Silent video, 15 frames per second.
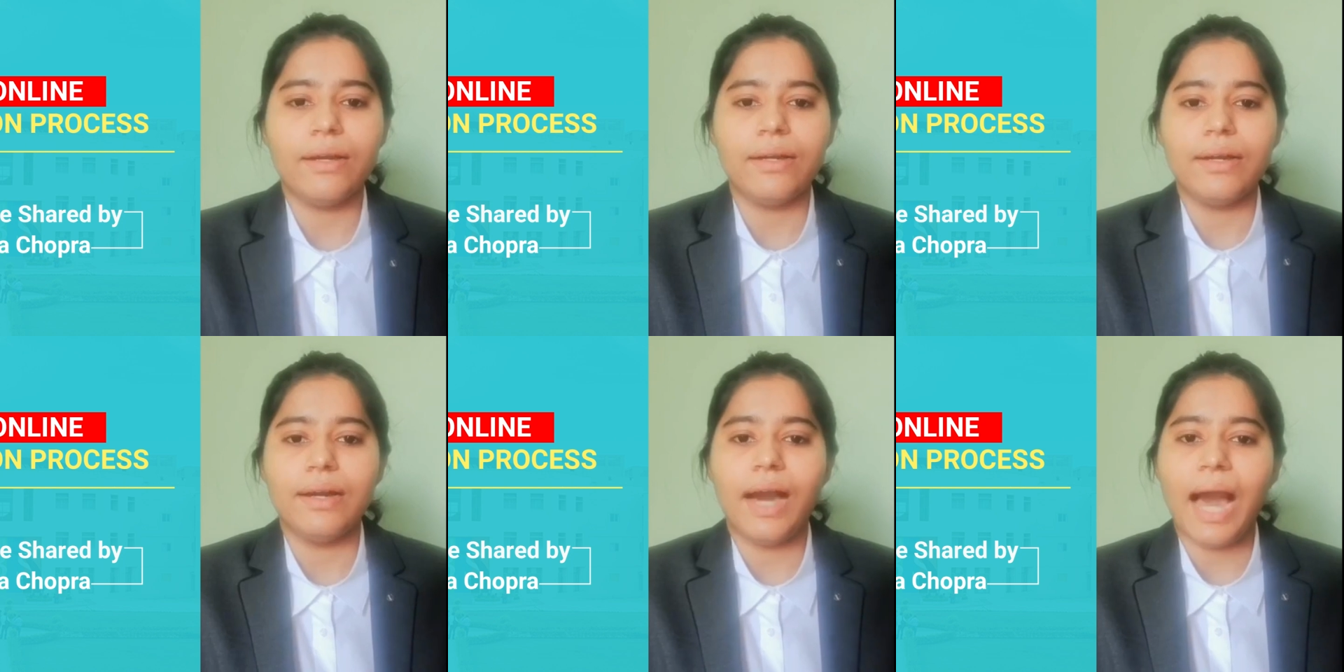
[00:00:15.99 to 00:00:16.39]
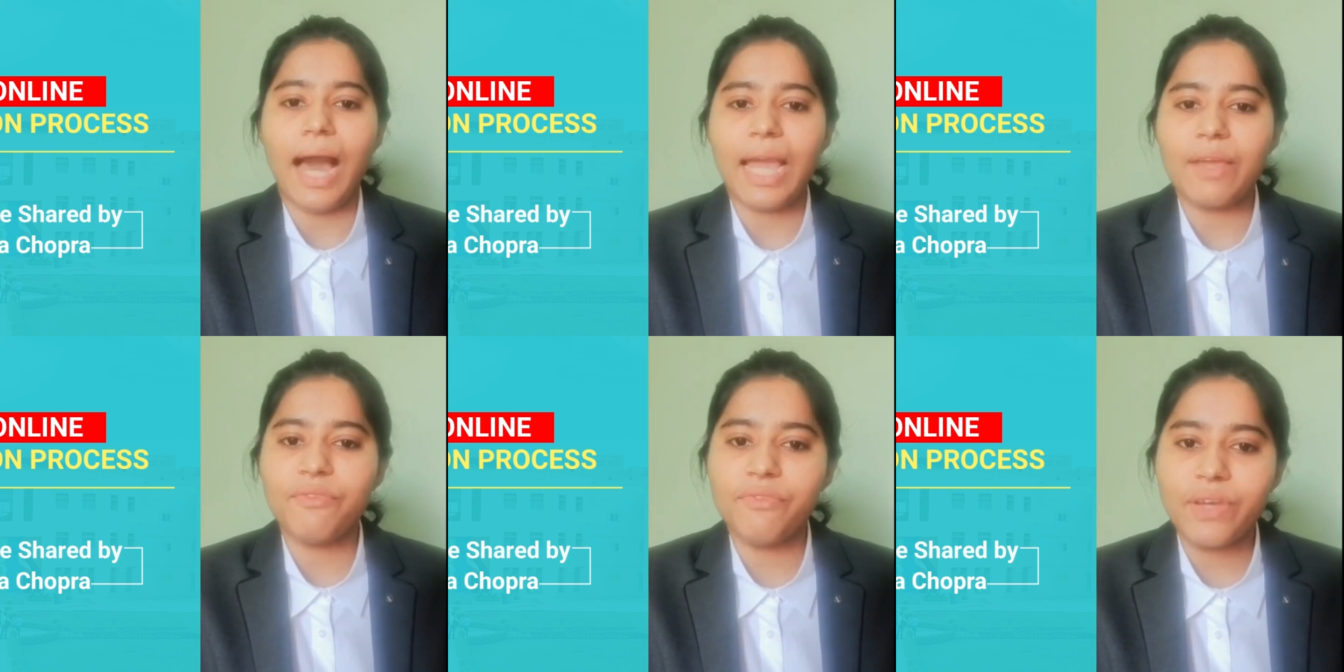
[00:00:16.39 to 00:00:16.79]
Uh,
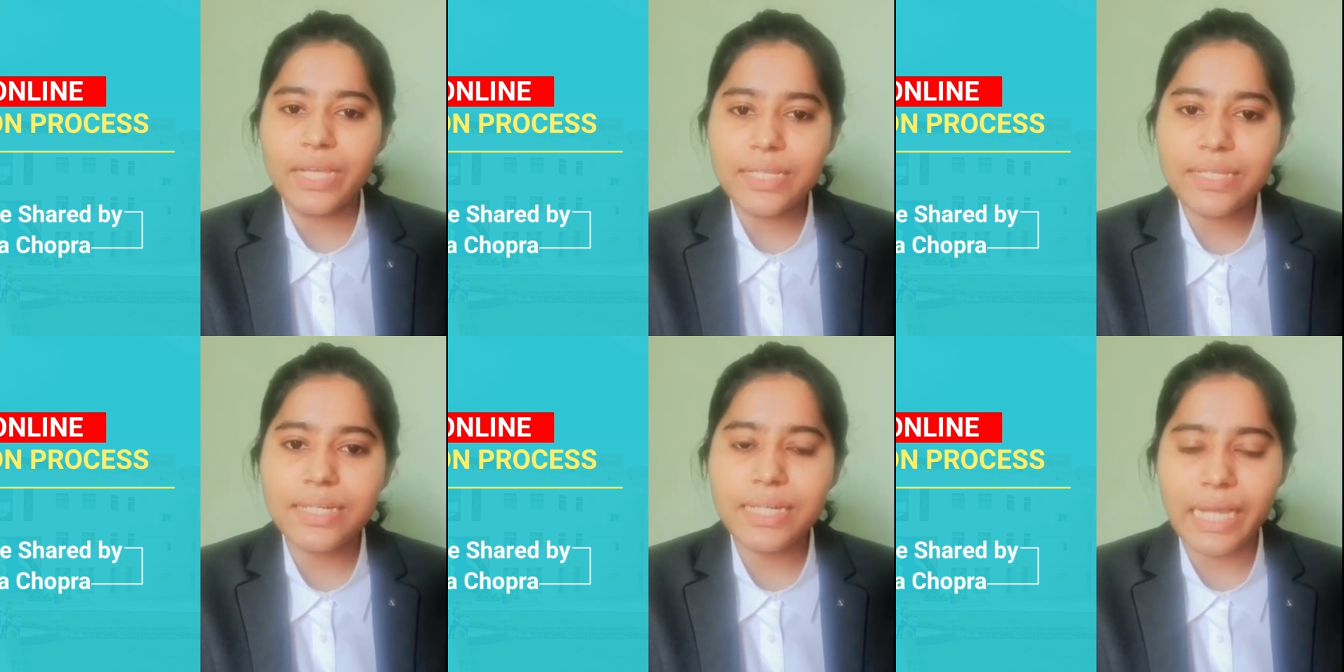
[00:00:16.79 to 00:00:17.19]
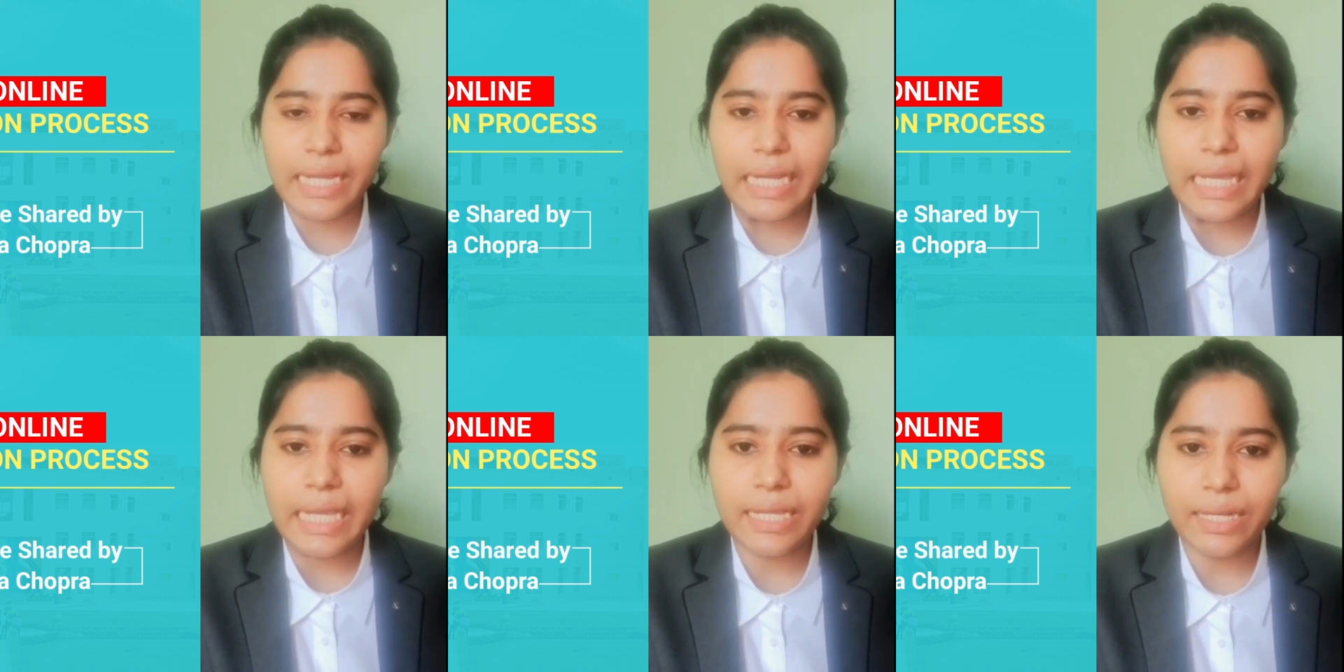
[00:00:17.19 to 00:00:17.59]
I faced a
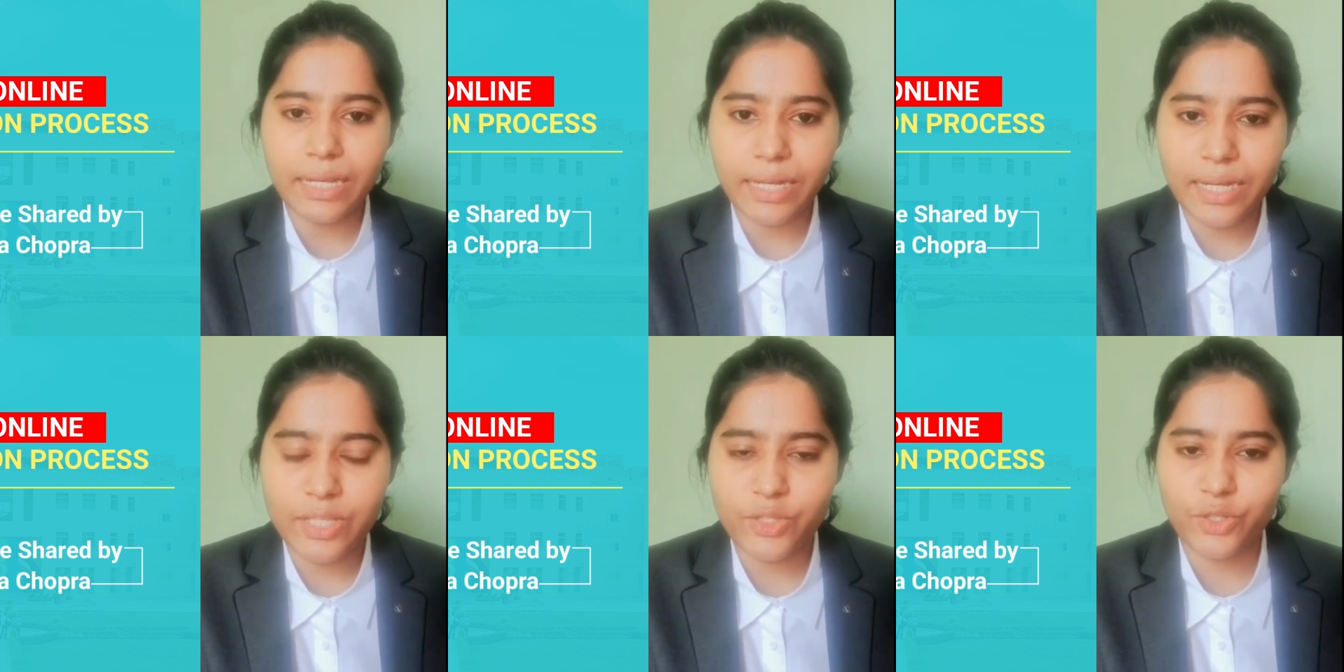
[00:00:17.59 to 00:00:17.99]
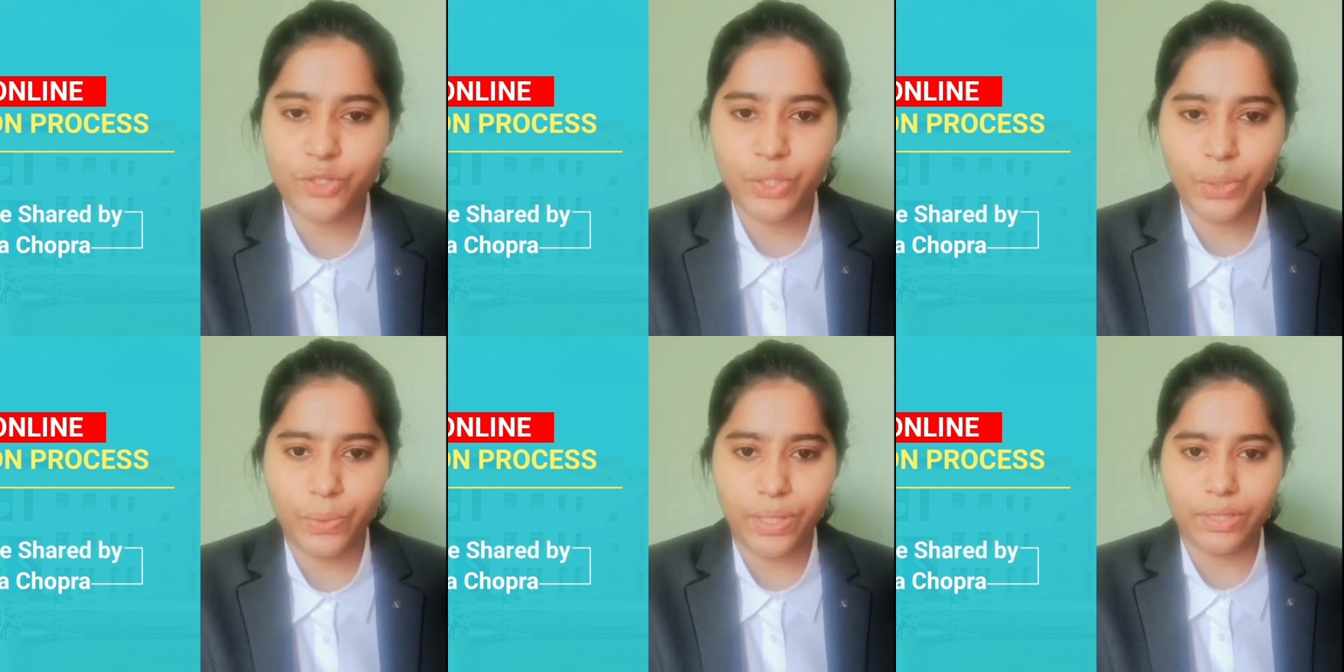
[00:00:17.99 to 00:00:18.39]
technical
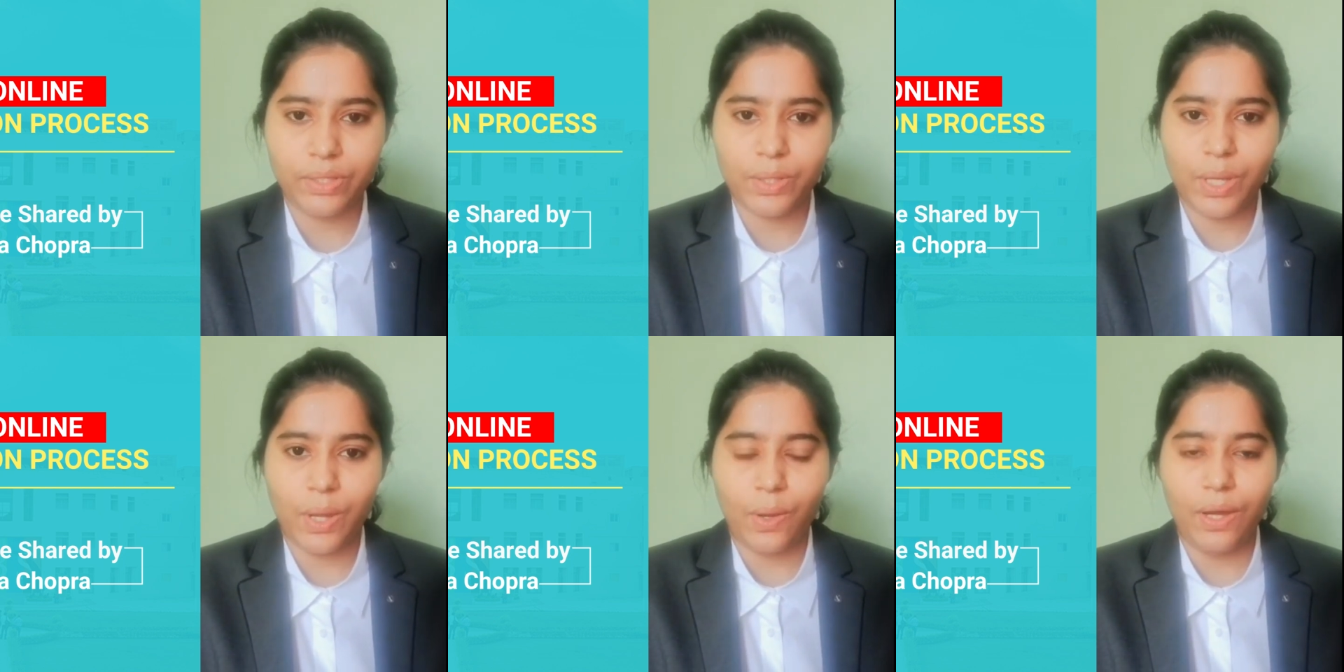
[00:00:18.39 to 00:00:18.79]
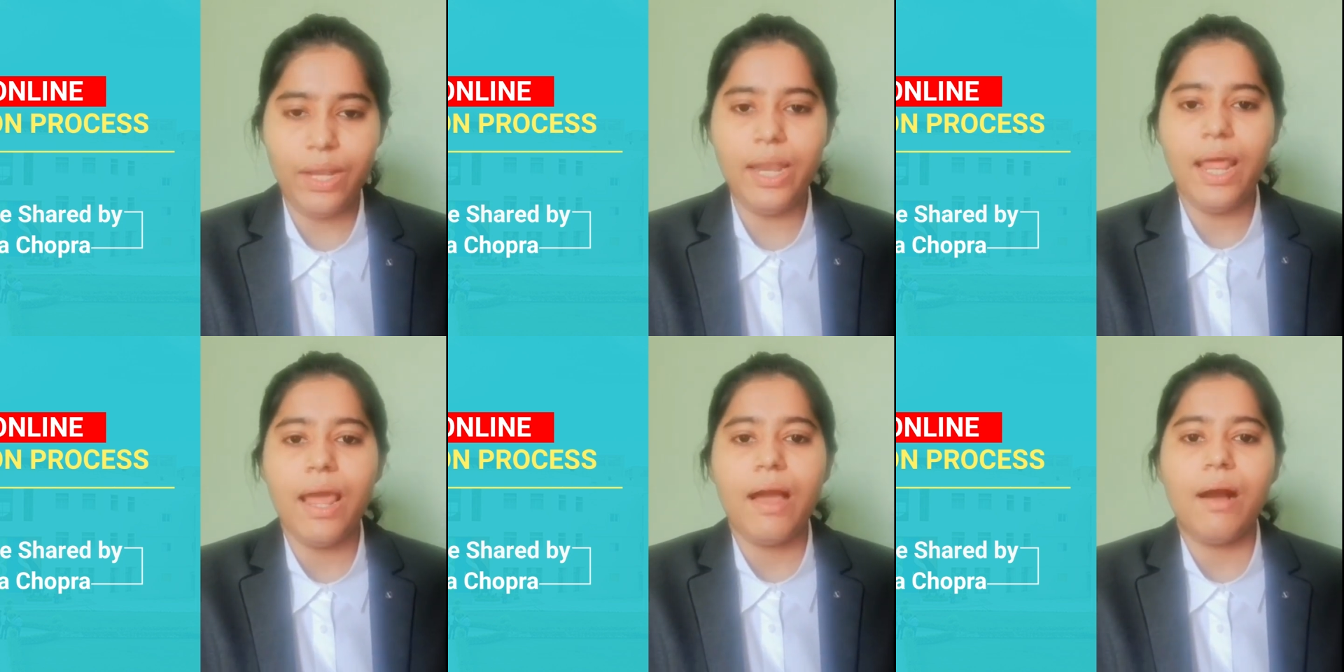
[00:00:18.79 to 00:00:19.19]
glitch during the
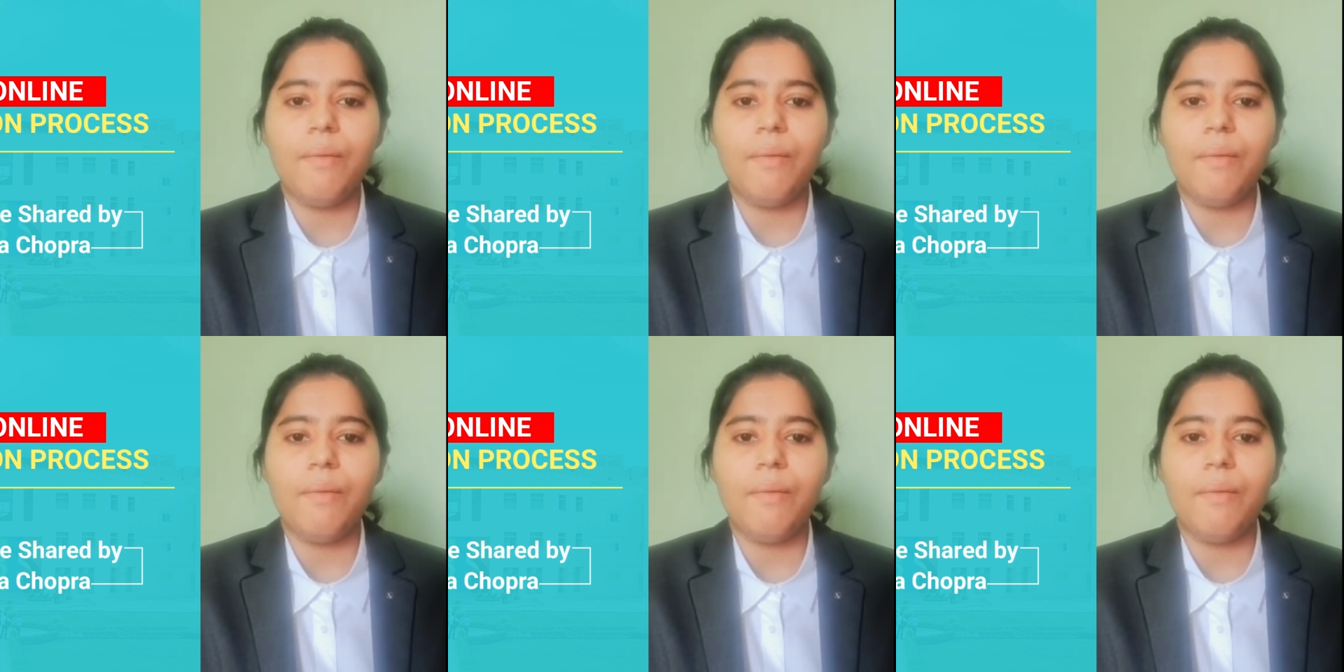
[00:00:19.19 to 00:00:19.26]
call